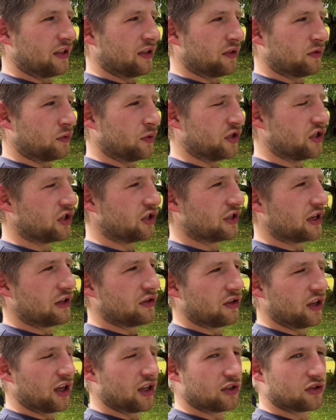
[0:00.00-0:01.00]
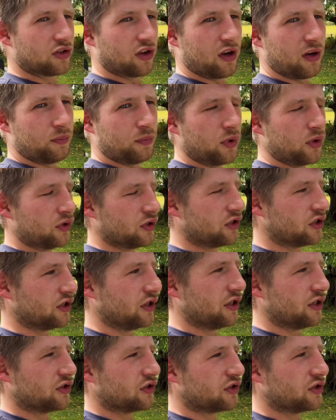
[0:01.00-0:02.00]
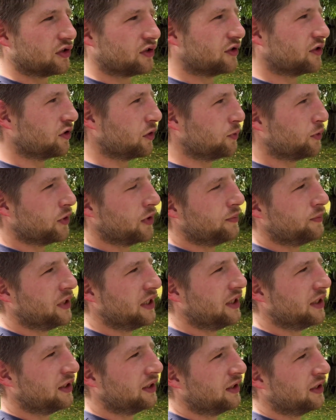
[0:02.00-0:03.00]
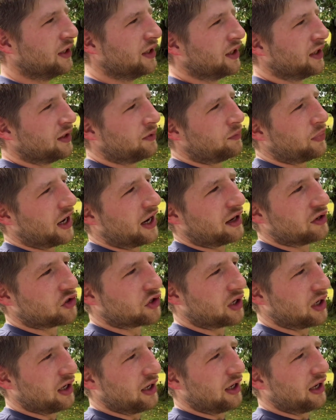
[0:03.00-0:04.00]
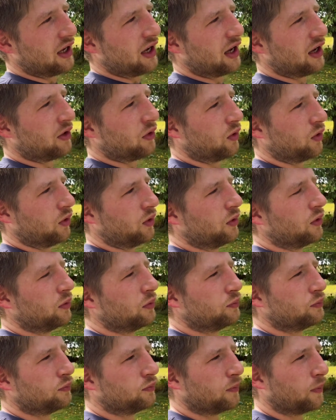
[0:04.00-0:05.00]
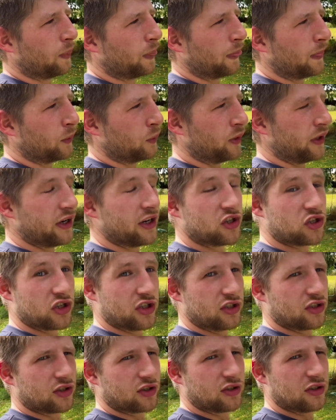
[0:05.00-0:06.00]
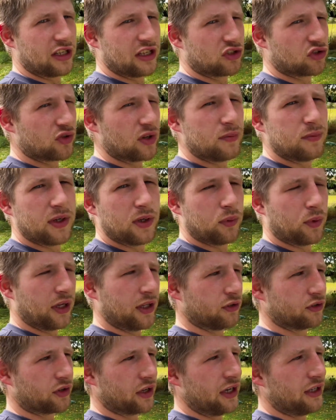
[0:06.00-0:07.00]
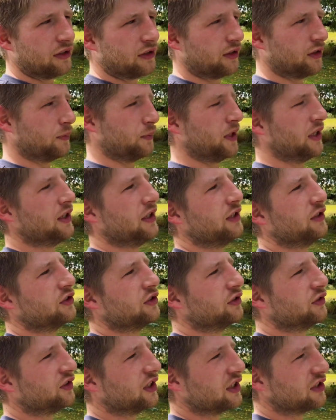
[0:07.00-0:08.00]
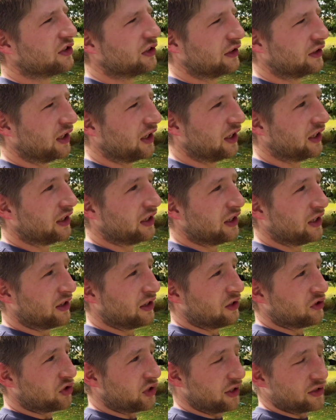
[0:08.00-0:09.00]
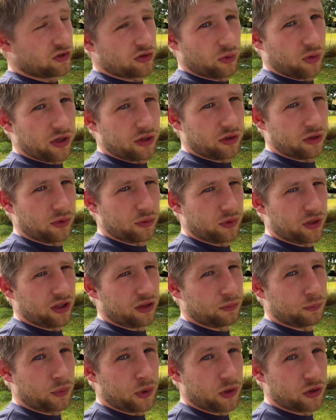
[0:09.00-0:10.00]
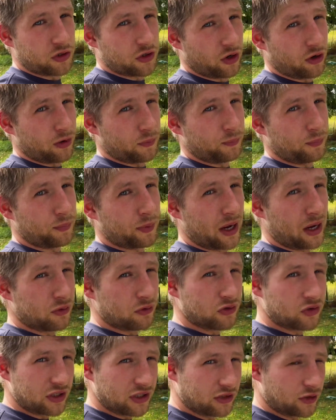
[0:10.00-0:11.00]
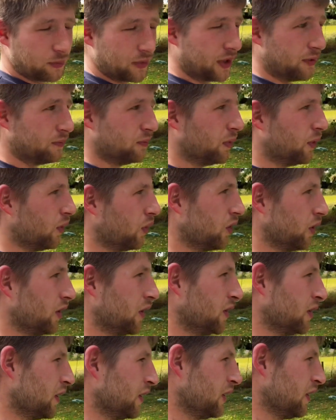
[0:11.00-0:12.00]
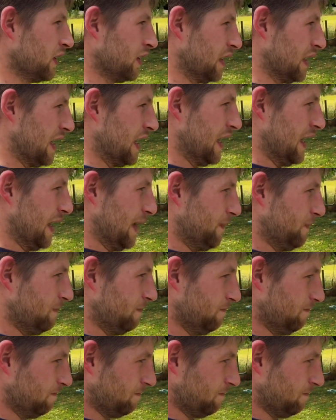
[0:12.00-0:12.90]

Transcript: When she's in that sort of mode, she is super obedient, but actually at home, whereas she's extremely well trained in obedience and things like that, she is the one who will push her boundaries a bit more. In